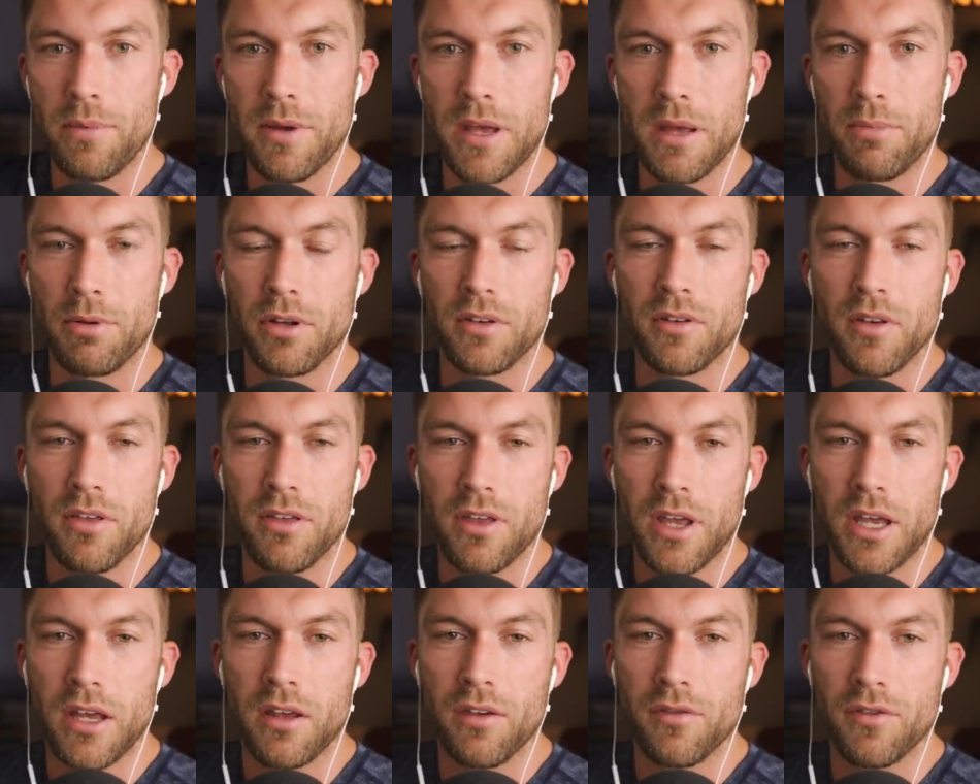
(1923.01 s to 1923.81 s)
people to
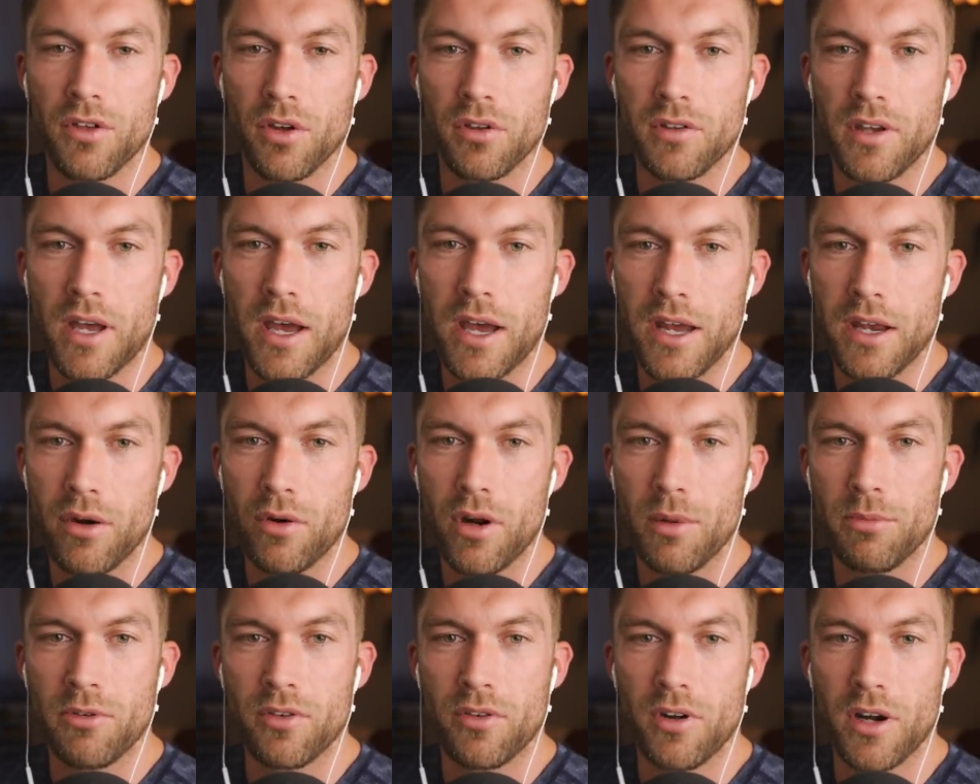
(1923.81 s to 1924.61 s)
think of those higher
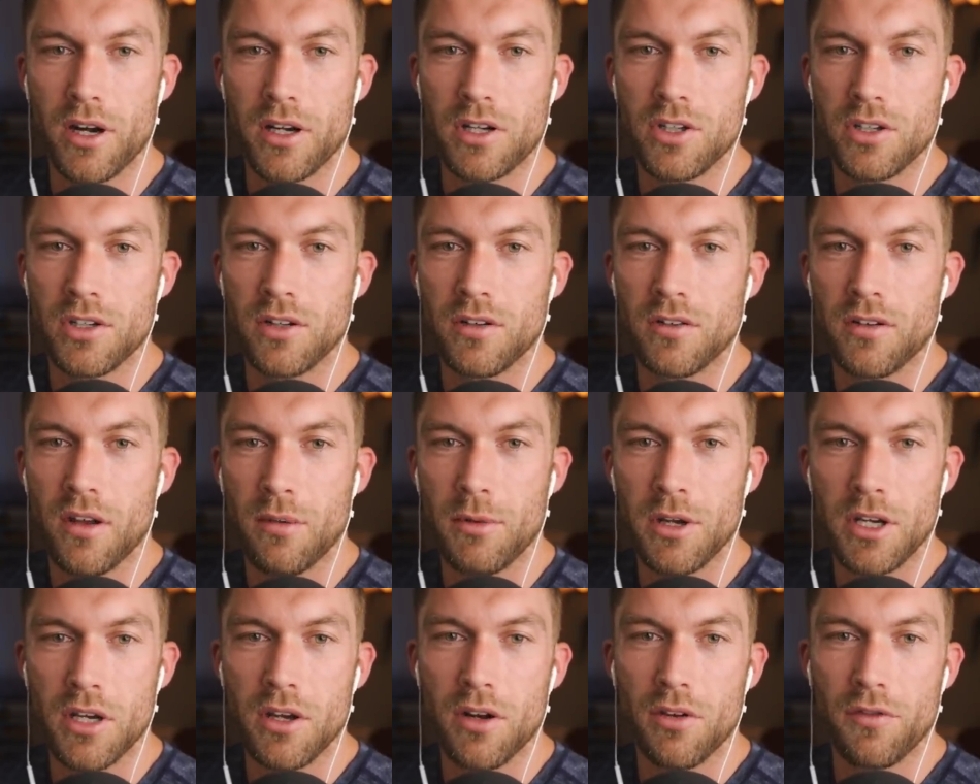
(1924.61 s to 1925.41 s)
abstractions. I
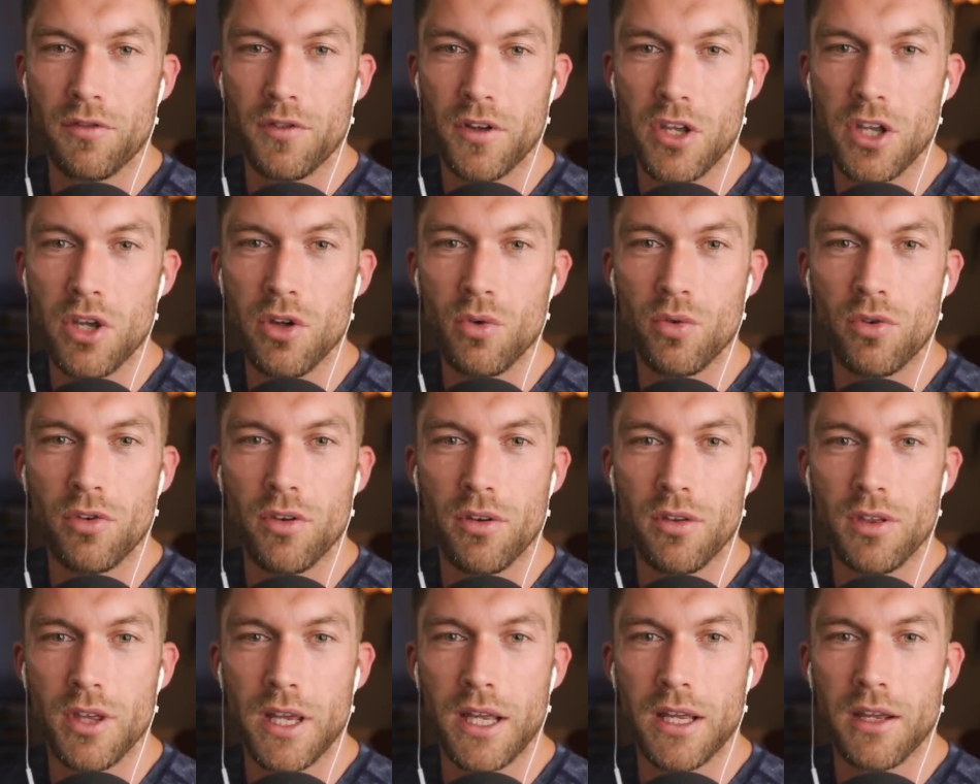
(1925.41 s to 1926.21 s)
mean, you know, for you
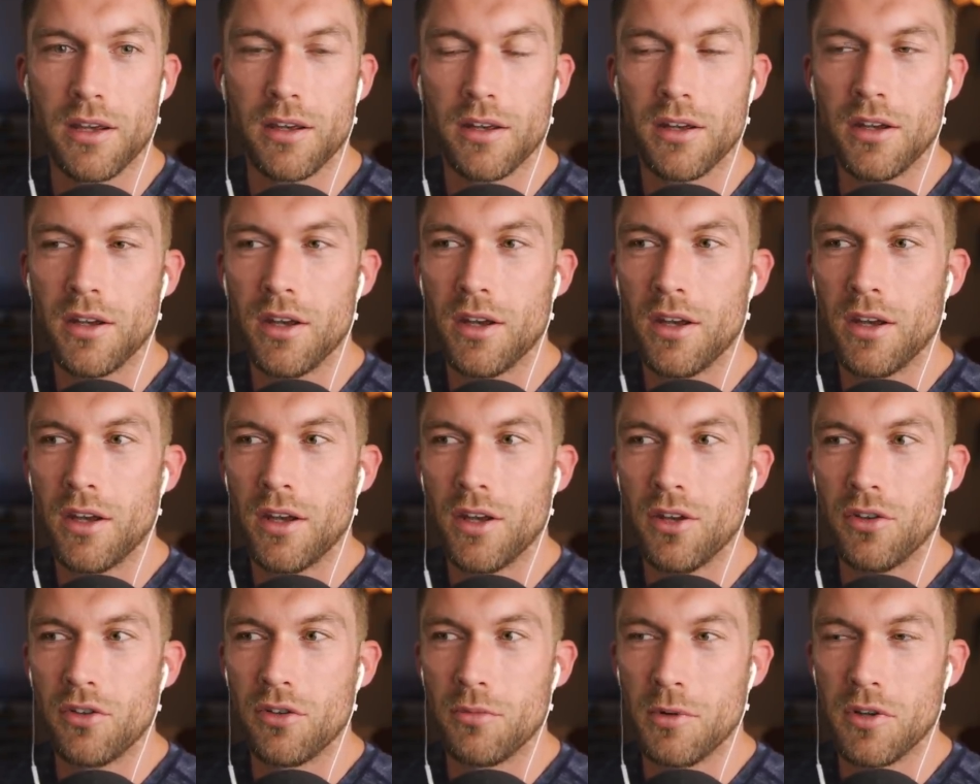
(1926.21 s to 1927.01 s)
to think
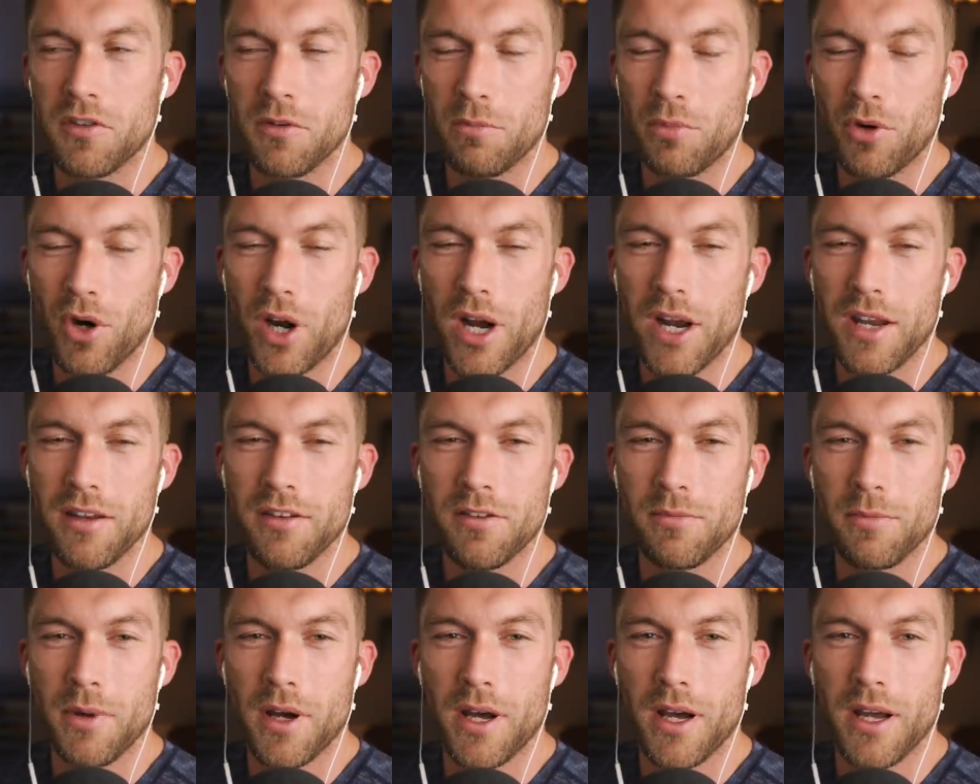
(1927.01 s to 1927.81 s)
to be
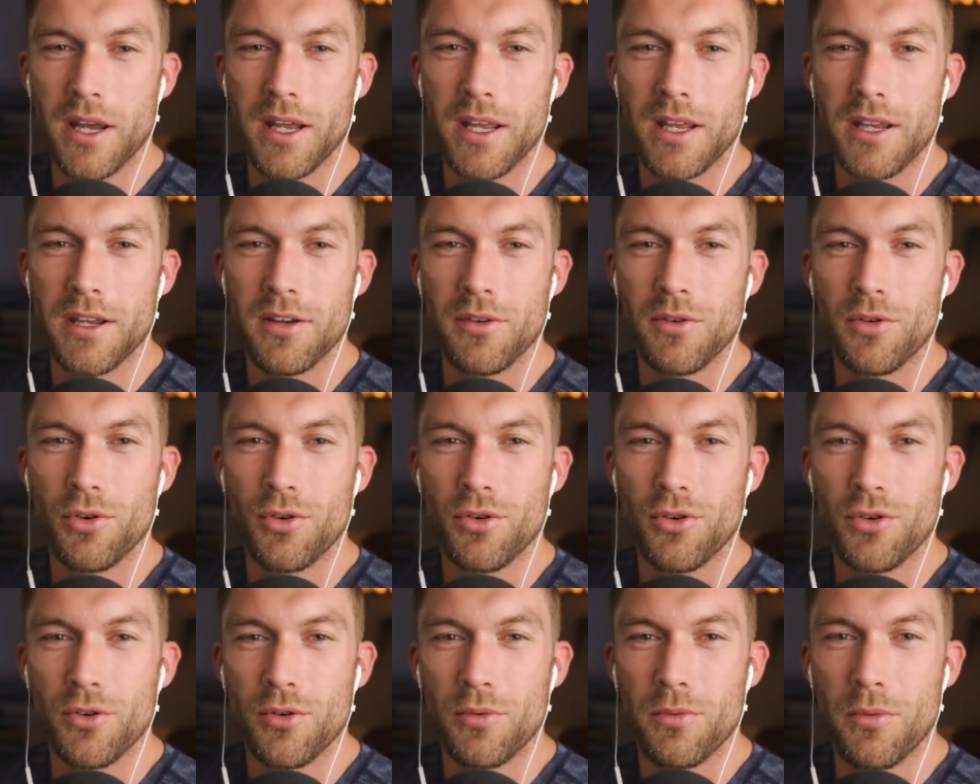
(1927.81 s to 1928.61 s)
surprised by
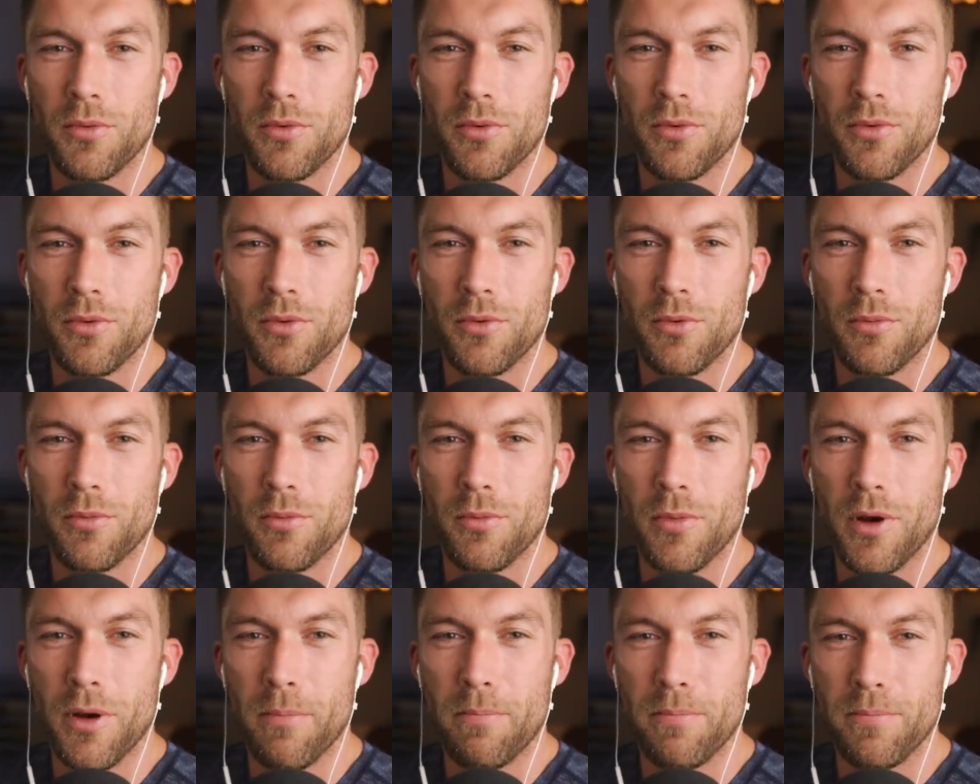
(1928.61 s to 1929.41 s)

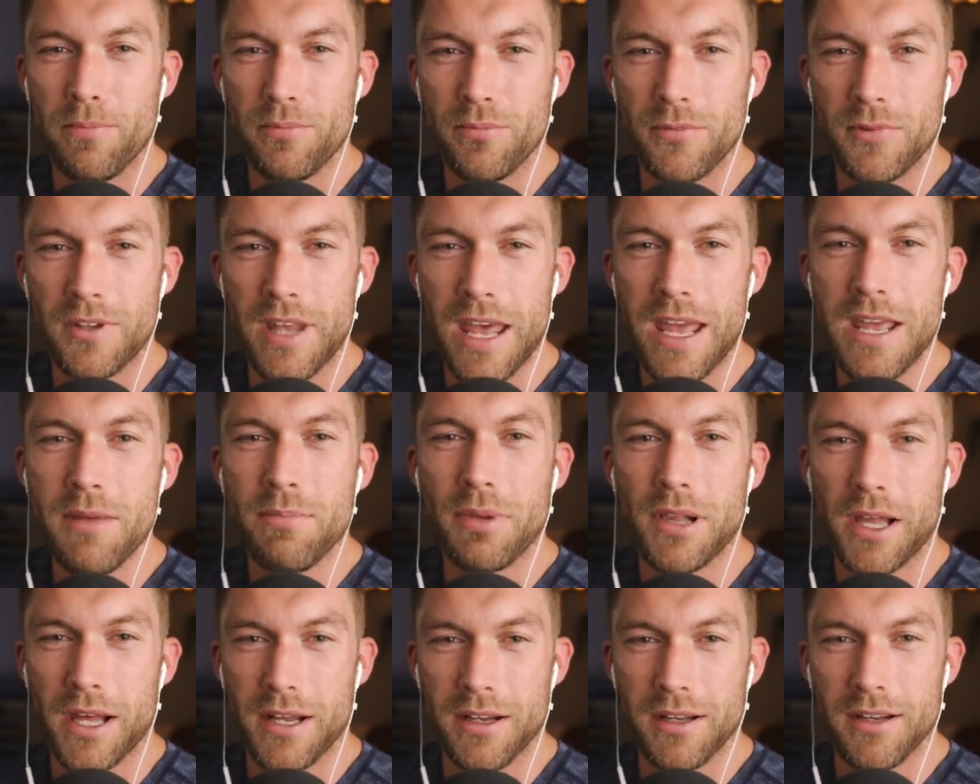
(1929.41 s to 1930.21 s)
a day
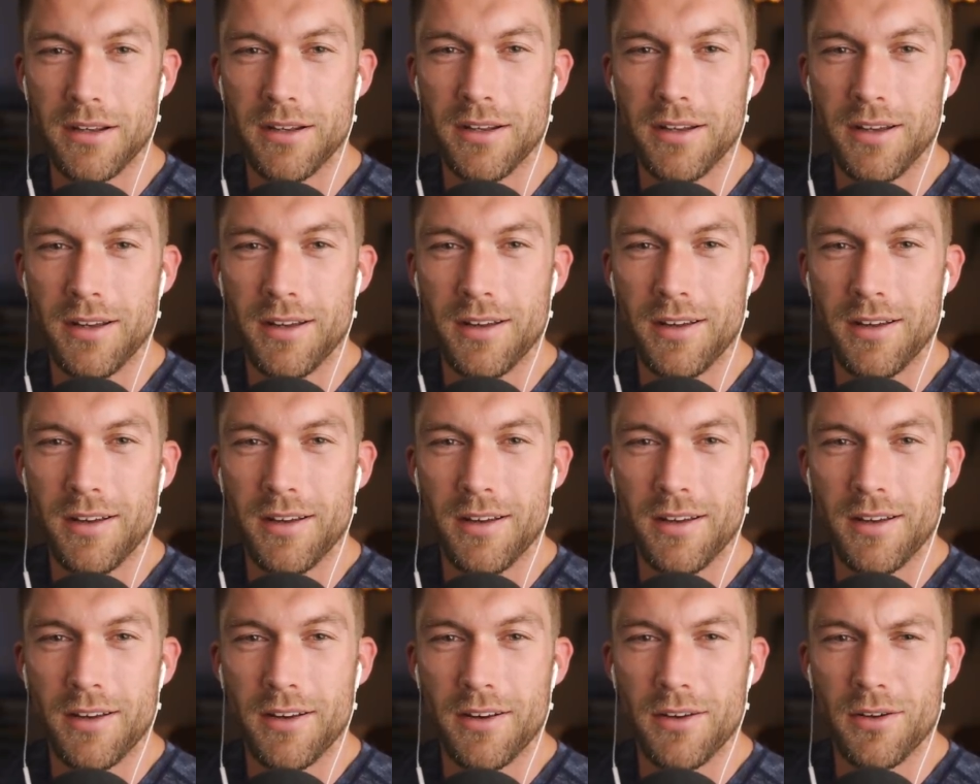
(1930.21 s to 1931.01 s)
planner.
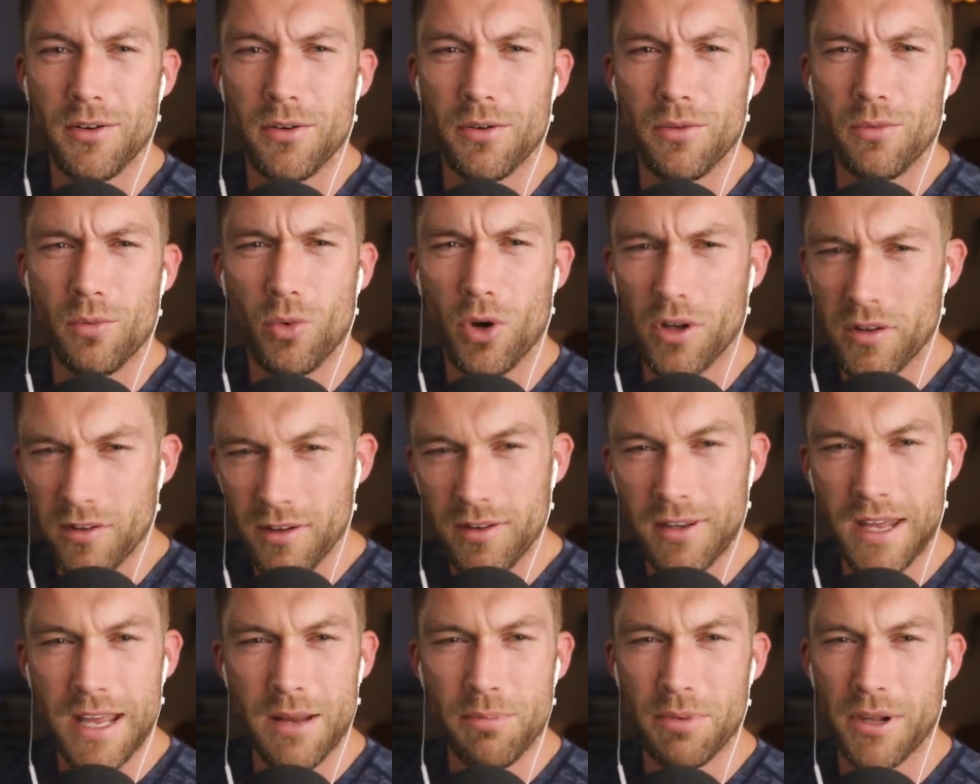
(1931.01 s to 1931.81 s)
Yeah. What's a
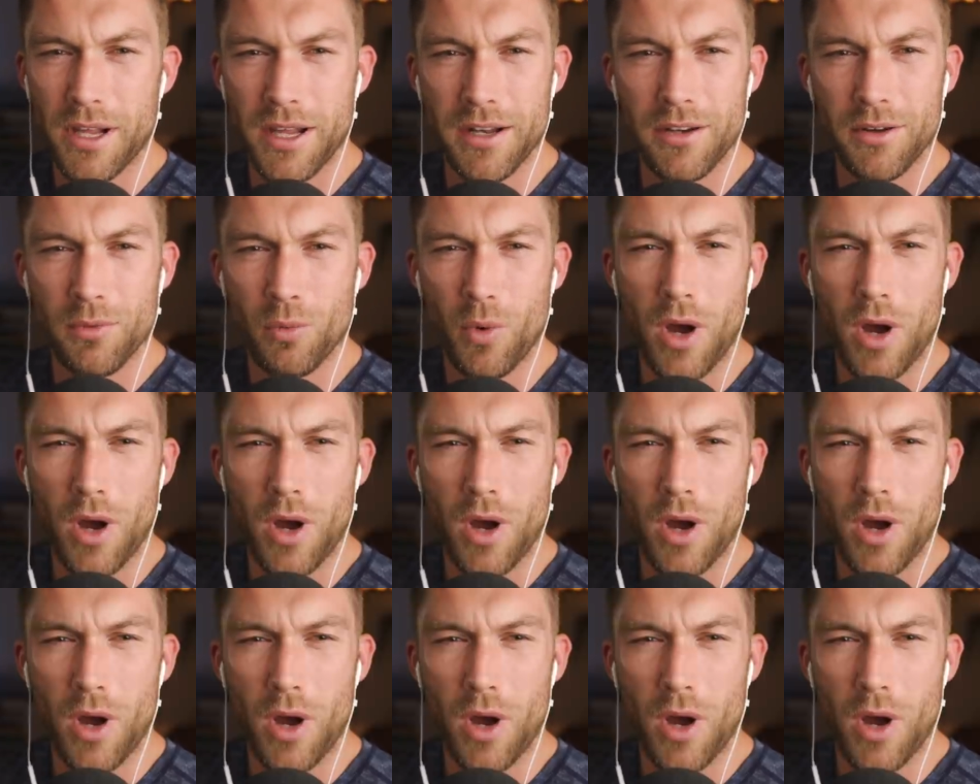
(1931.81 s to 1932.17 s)
day planner?